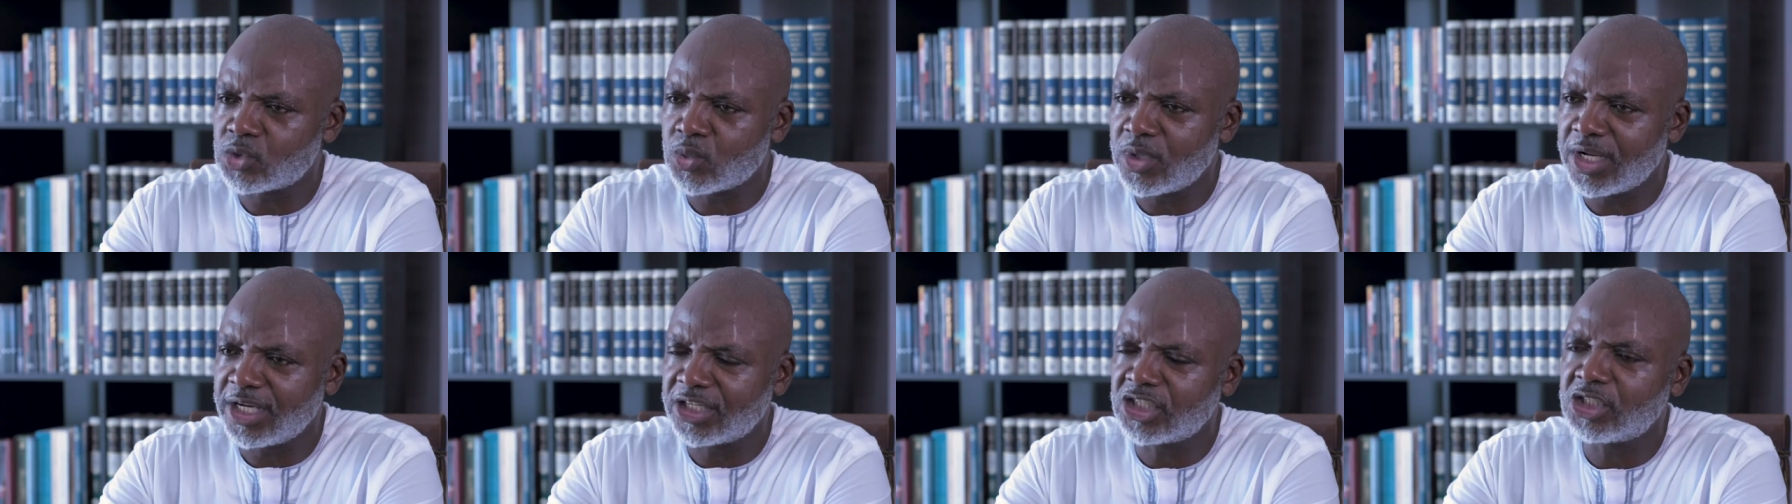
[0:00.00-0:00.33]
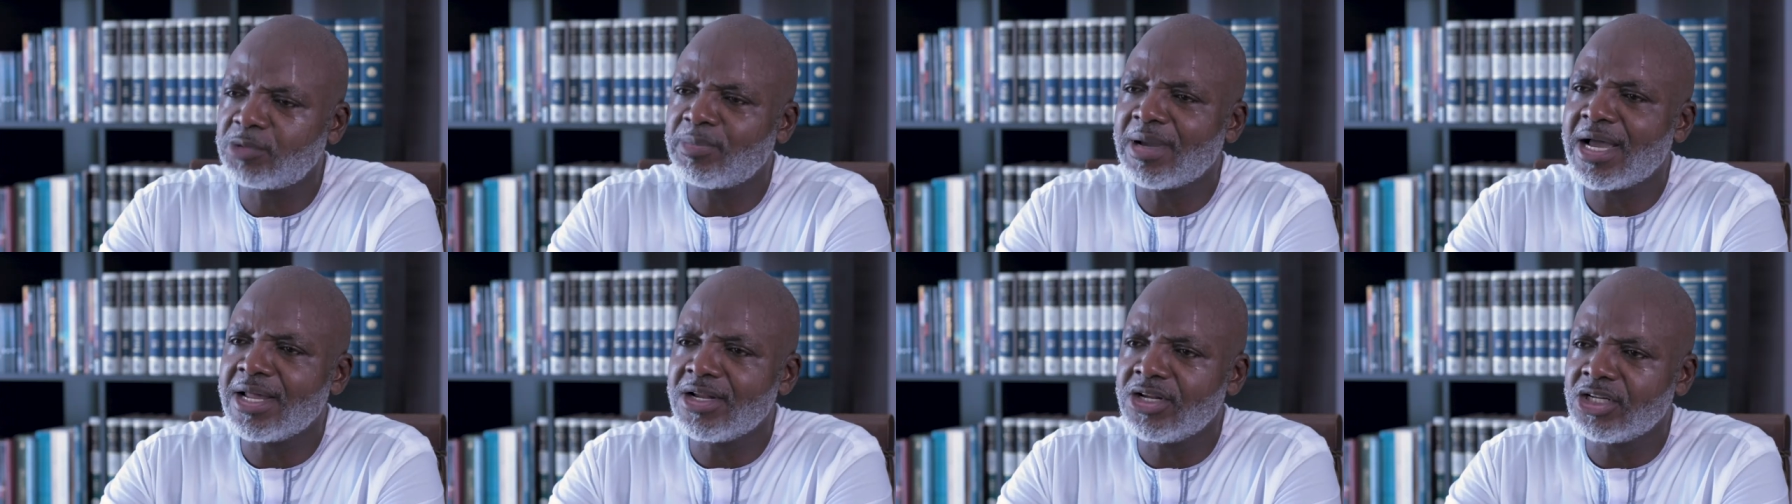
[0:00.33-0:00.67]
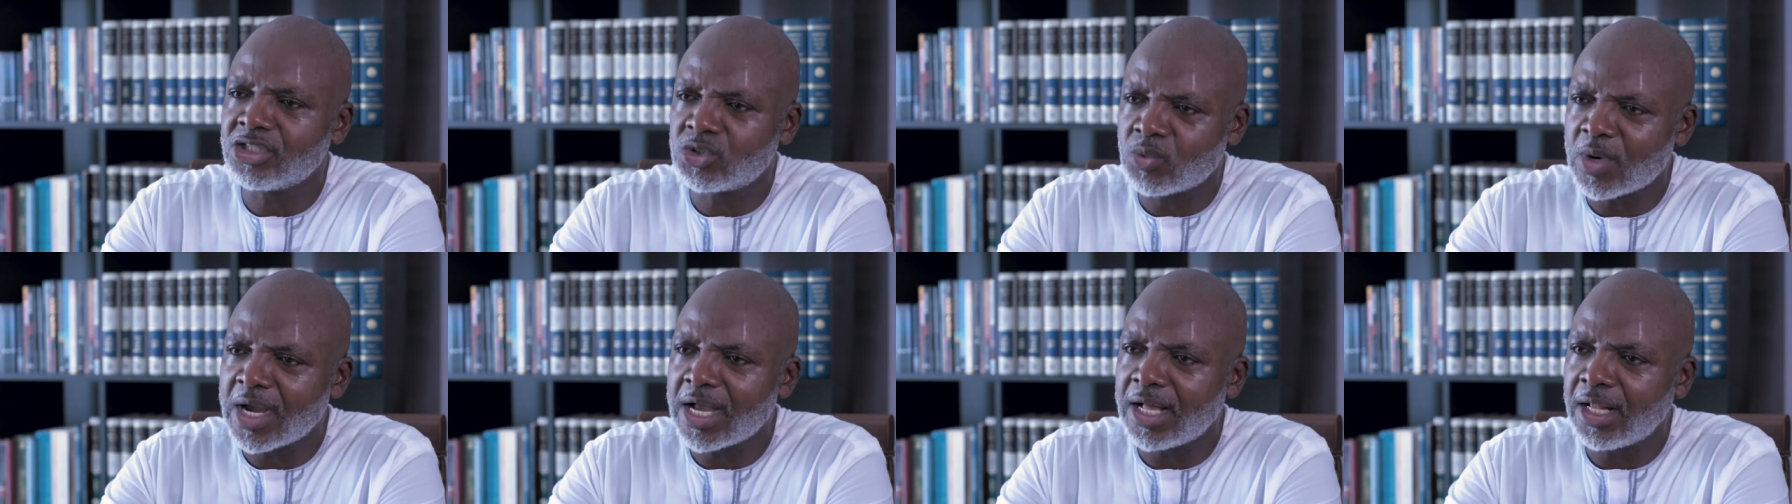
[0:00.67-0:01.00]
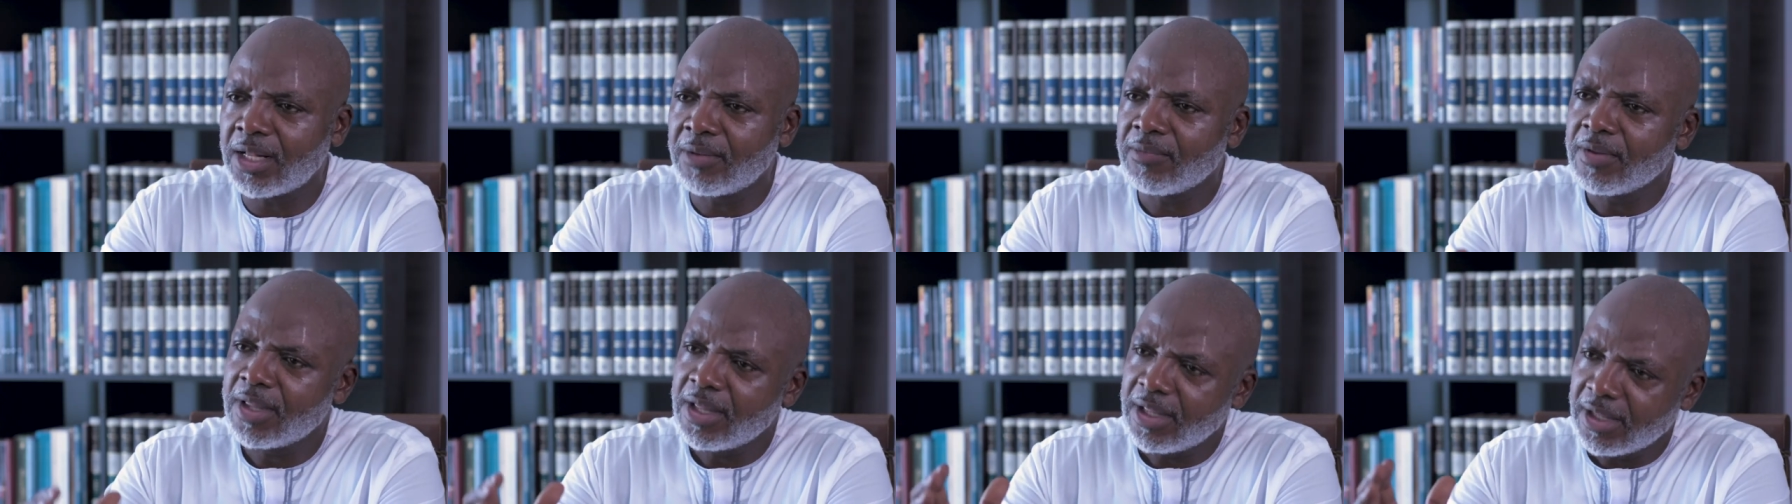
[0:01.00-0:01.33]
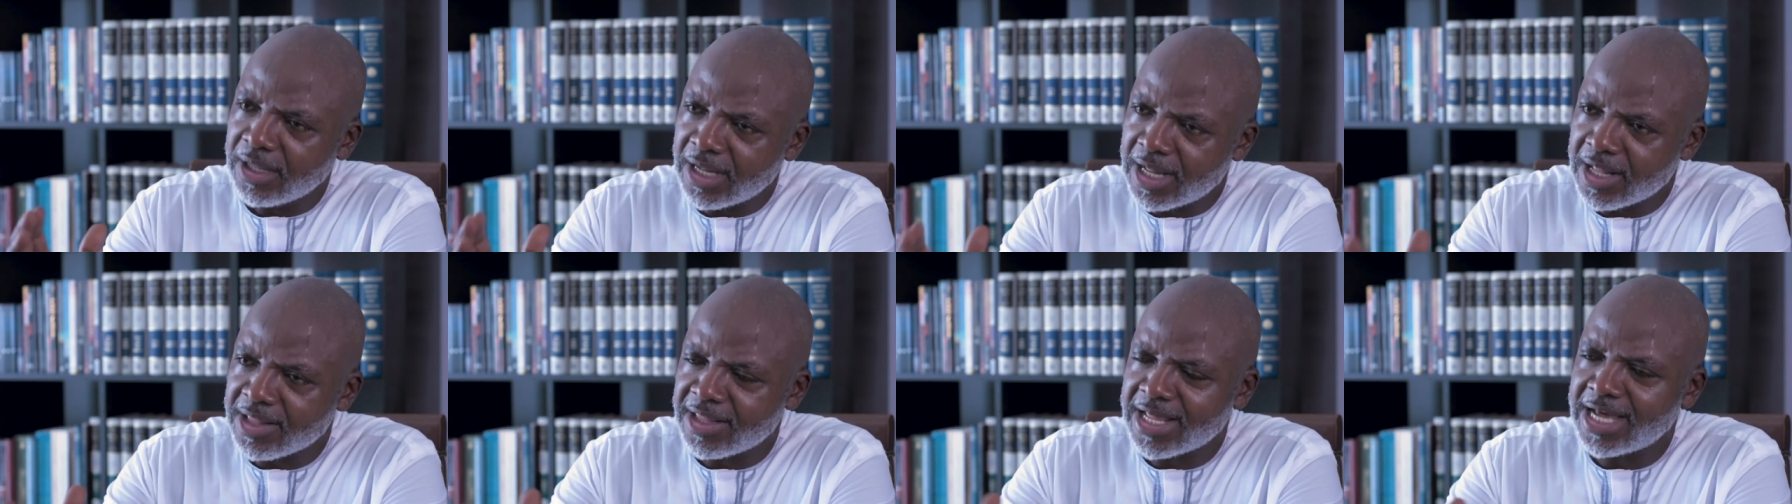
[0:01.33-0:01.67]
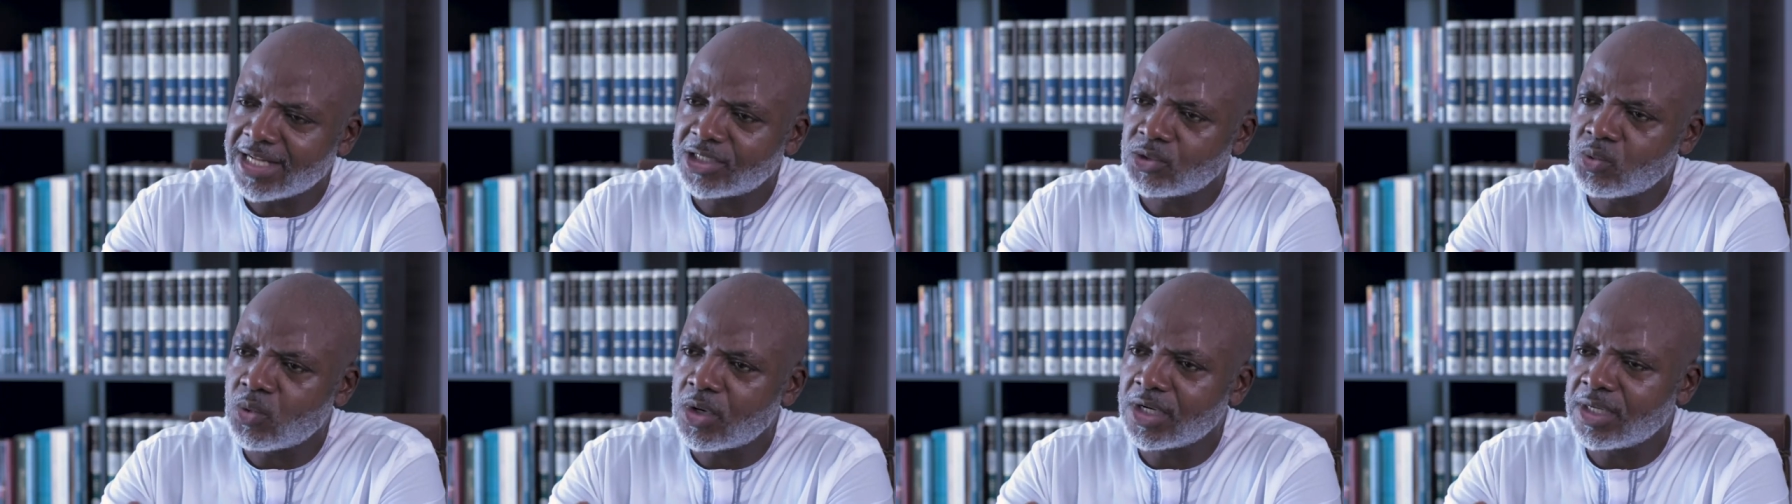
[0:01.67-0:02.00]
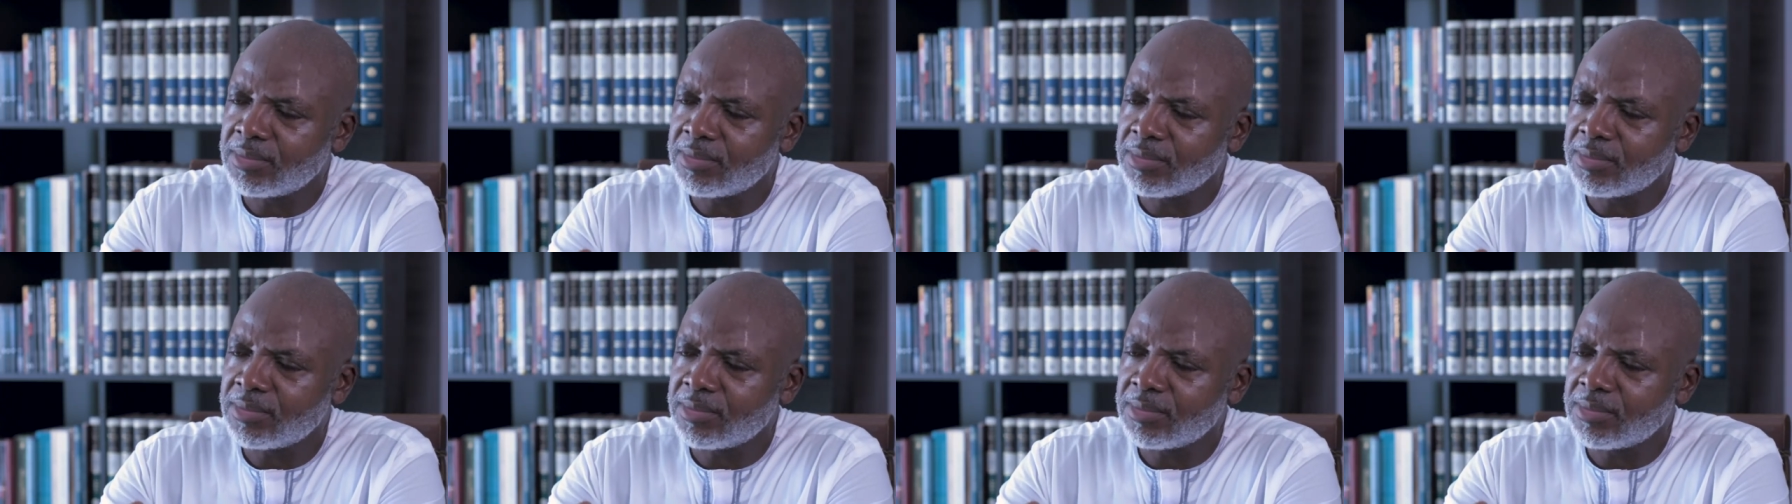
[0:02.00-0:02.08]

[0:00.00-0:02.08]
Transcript: will expand as well. And that's what